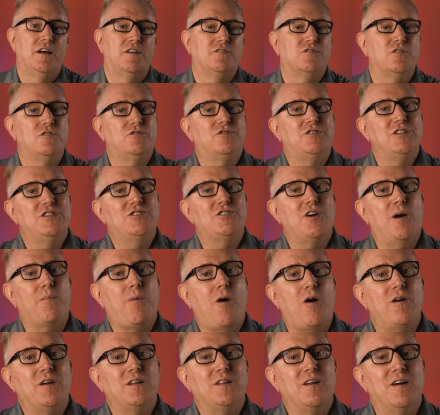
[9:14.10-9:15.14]
So is C sharp
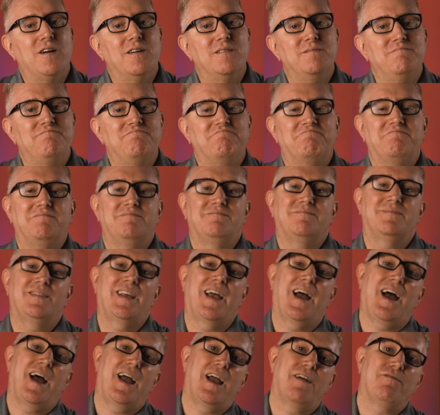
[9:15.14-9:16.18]
hard to learn?
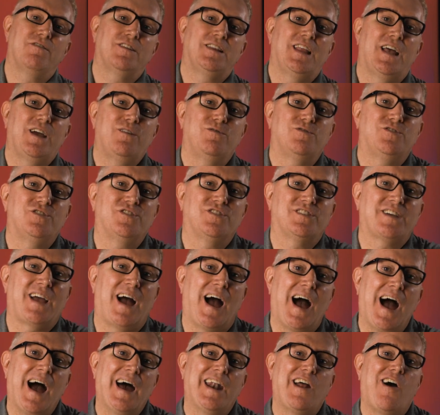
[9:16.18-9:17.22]
Yeah, every language is
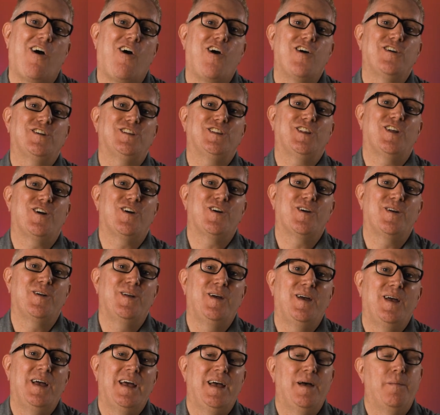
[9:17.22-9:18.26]
kind of hard to
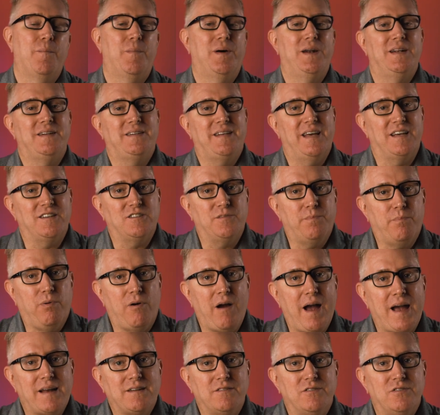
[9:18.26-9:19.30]
learn, but it takes
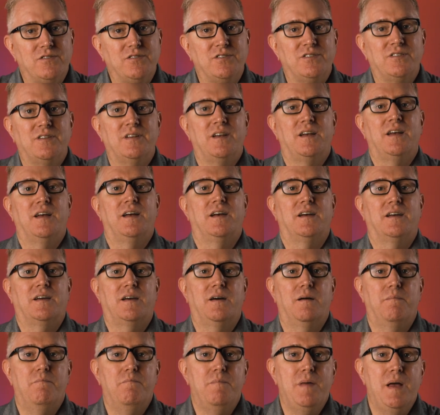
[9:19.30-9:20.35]
practice,
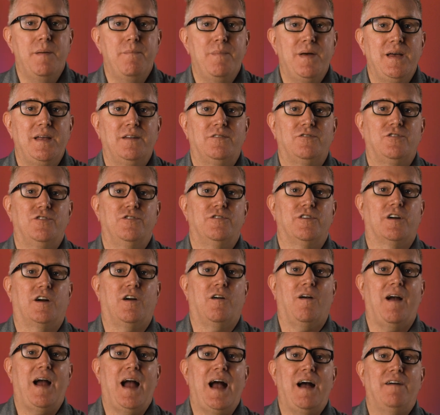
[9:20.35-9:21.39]
commitment to your
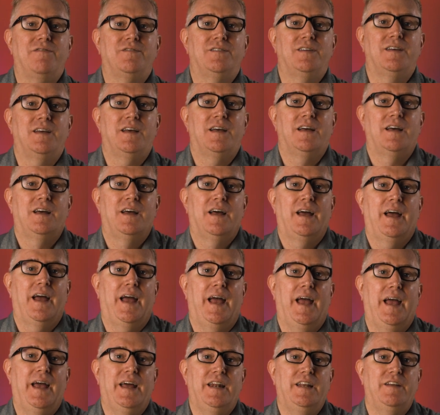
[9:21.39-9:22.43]
craft.
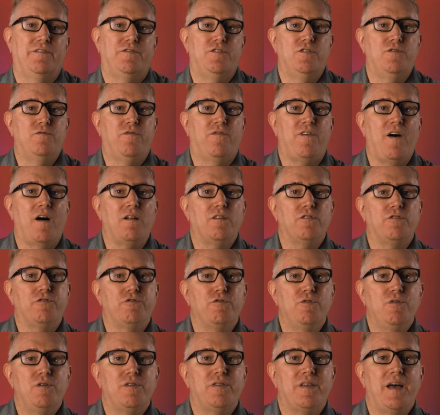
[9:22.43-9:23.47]
And if you follow
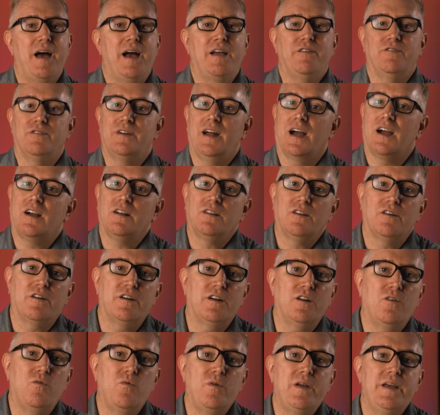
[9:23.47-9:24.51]
through with that, you're not gonna learn
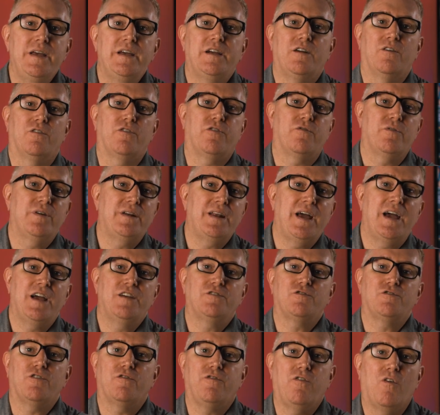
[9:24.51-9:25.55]
in a week or three
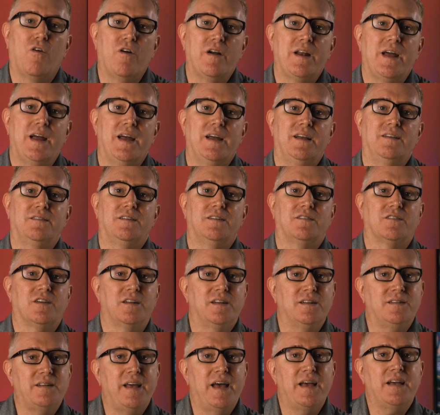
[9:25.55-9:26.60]
days or four days. It's
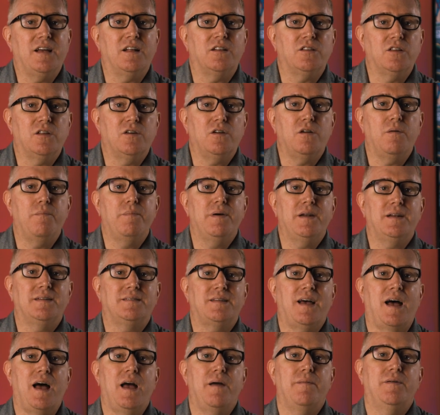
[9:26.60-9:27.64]
gonna take a little bit of
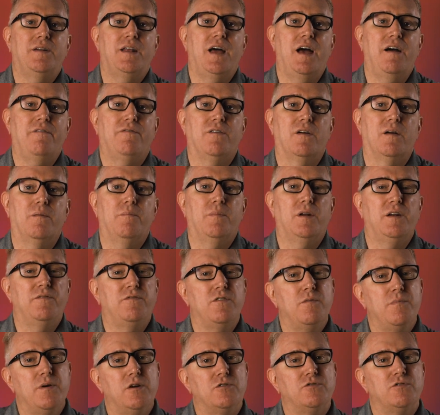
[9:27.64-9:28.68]
time and effort. But if
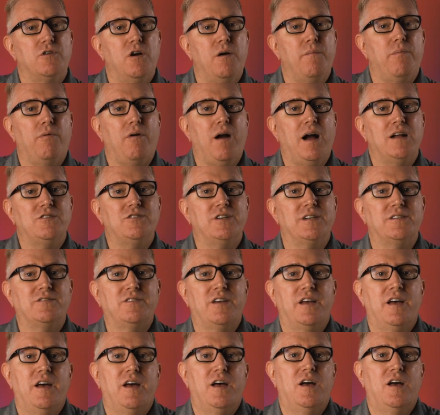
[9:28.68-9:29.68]
you build your own projects,